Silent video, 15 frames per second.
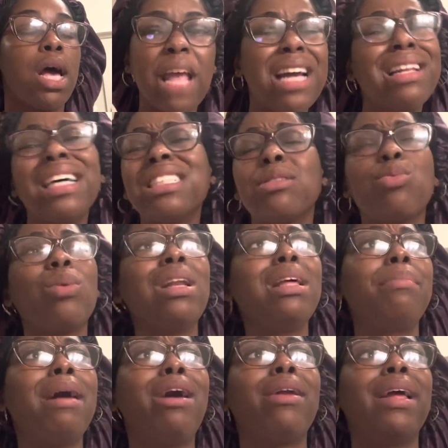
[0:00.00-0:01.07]
And that's really
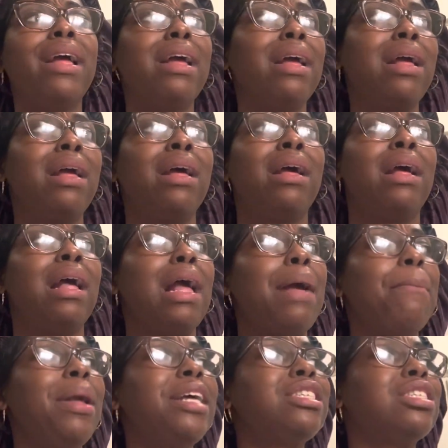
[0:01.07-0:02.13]
about it.
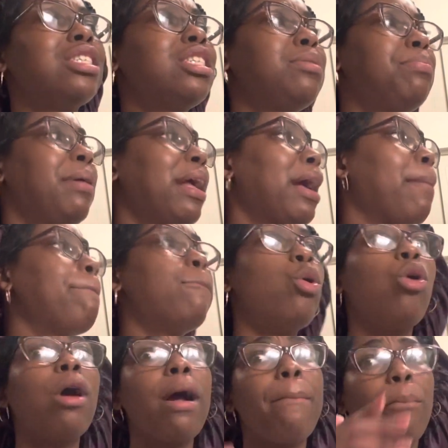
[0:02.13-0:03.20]
And me just being
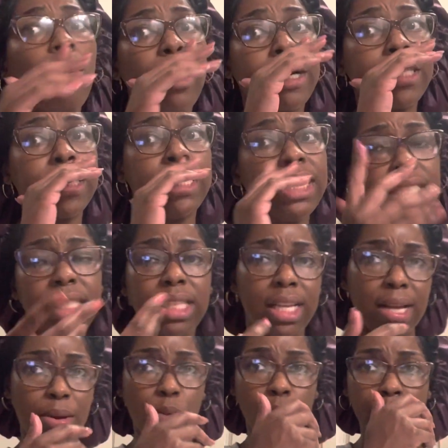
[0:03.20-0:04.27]
more and more
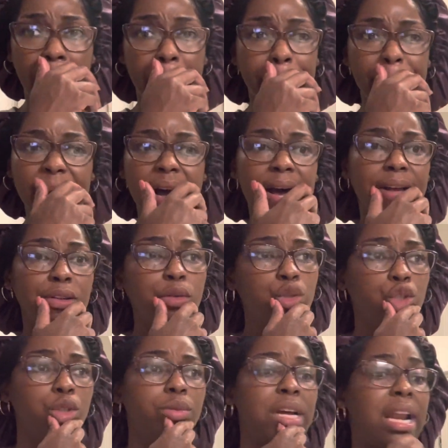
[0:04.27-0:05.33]
consistent with my
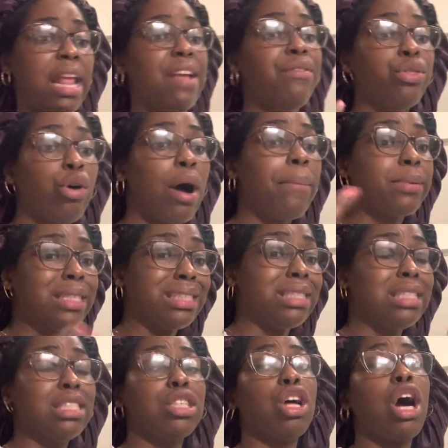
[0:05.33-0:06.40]
YouTube channel. Even though I'm
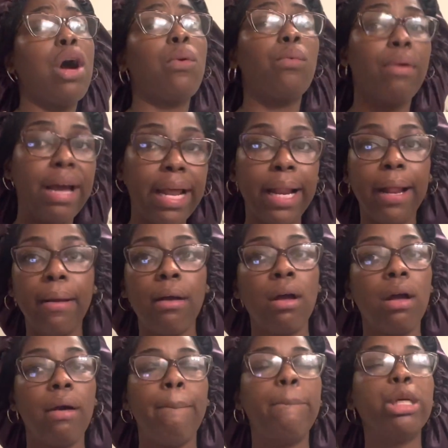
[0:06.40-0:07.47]
consistent already,
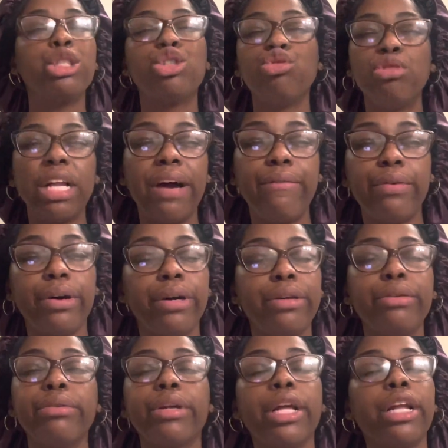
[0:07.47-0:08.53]
but you never,
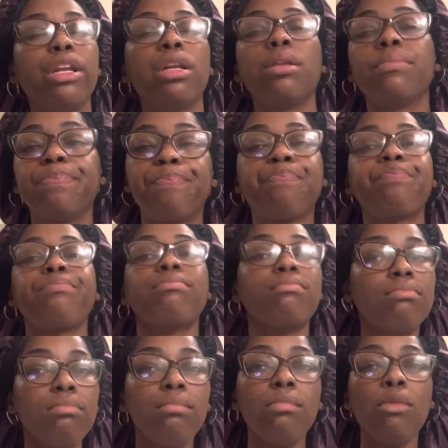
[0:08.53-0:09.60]
you can
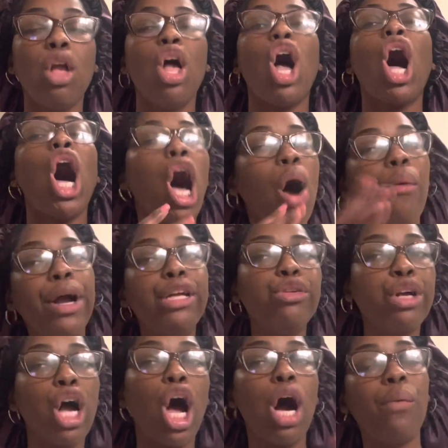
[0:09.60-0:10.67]
always, you
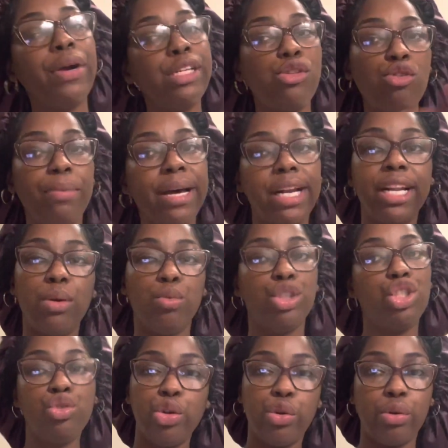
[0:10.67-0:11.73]
can always do better than
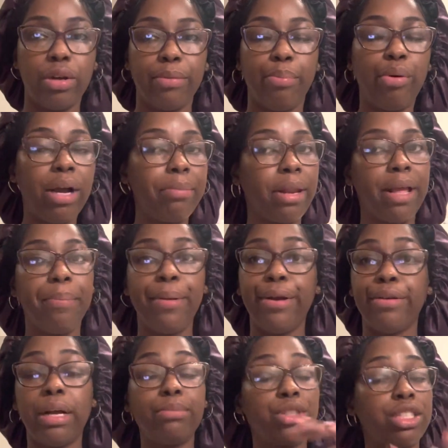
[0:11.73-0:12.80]
what you're doing. Point blank
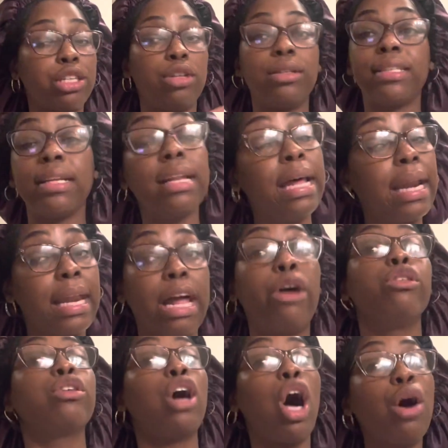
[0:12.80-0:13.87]
period. I'm just gonna let it
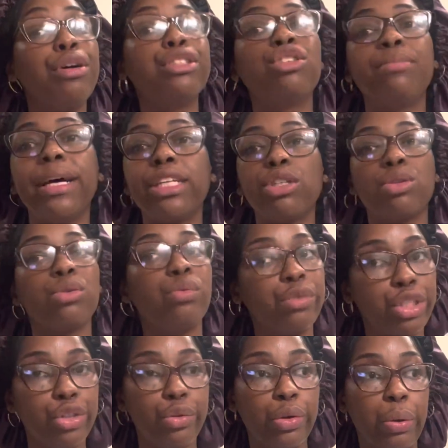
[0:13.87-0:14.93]
out. You can always do better than
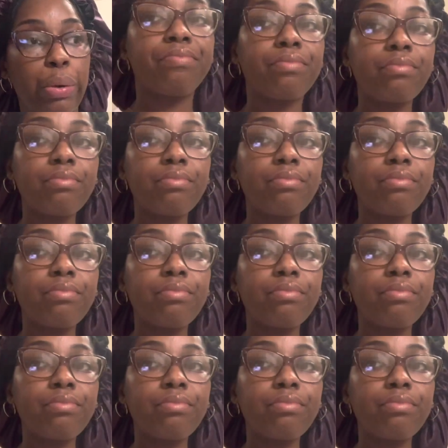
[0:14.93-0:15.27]
what you're doing.